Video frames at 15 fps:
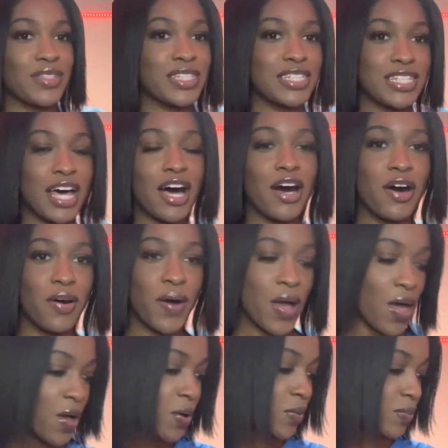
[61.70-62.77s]
So
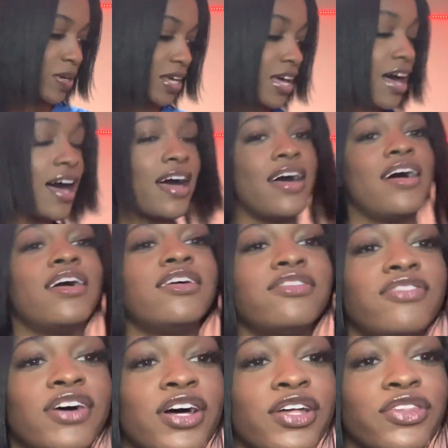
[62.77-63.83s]
we
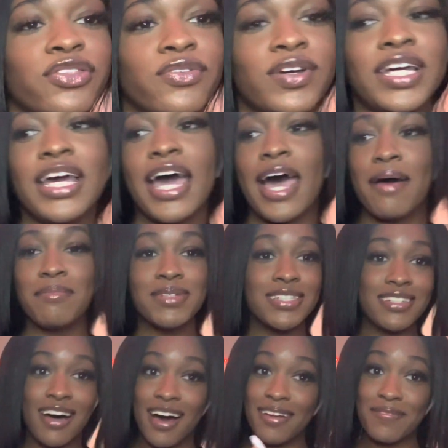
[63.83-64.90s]
have 3
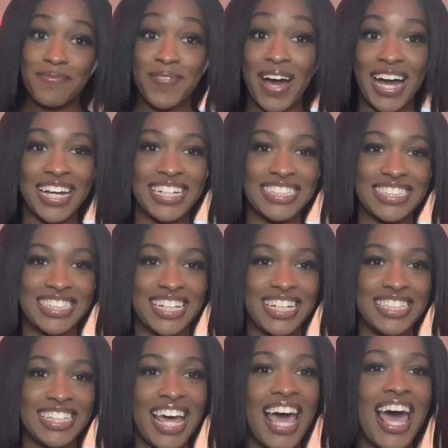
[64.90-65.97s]
Amazon
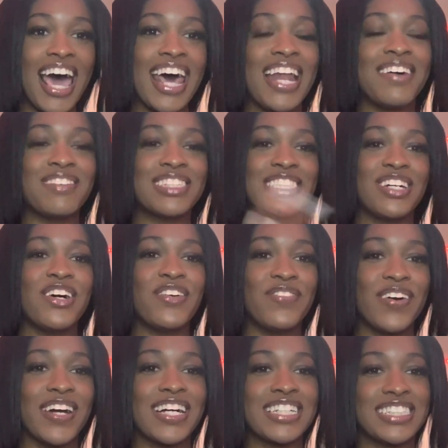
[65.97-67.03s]
packages, and I'm so
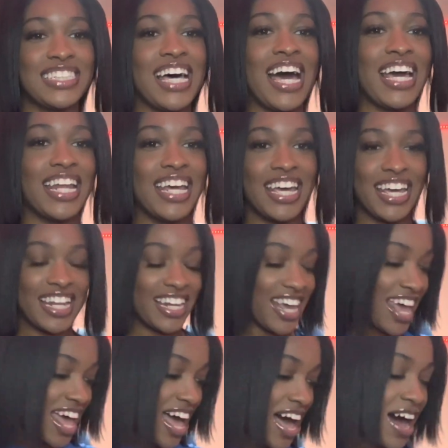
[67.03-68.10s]
very excited.
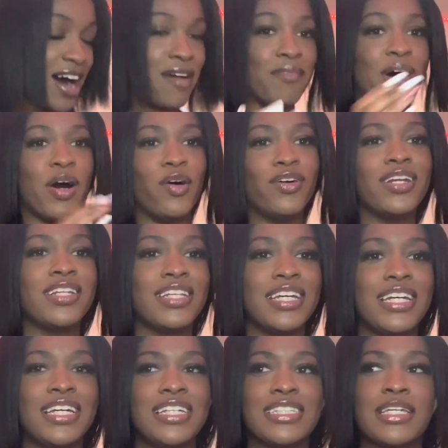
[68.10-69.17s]
I ordered
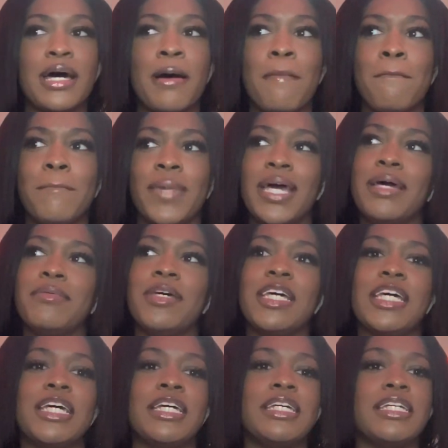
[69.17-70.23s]
these
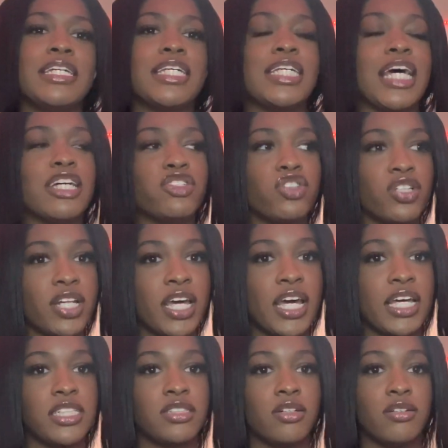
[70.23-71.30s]
maybe
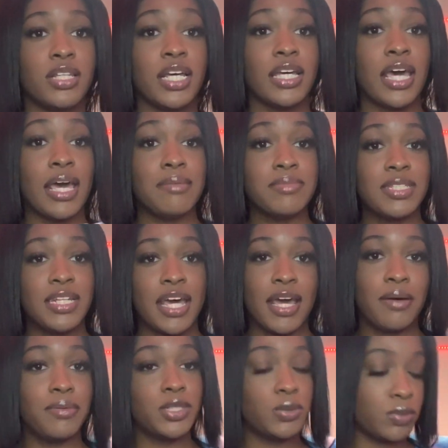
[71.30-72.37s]
yesterday, so they came
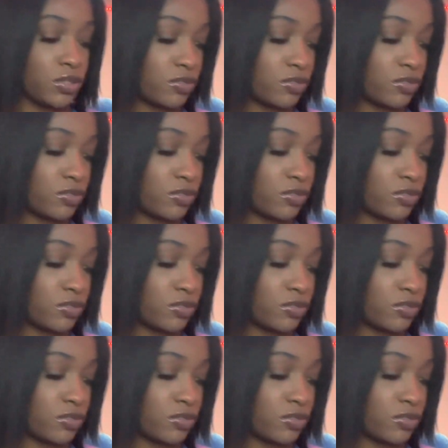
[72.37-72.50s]
today, which was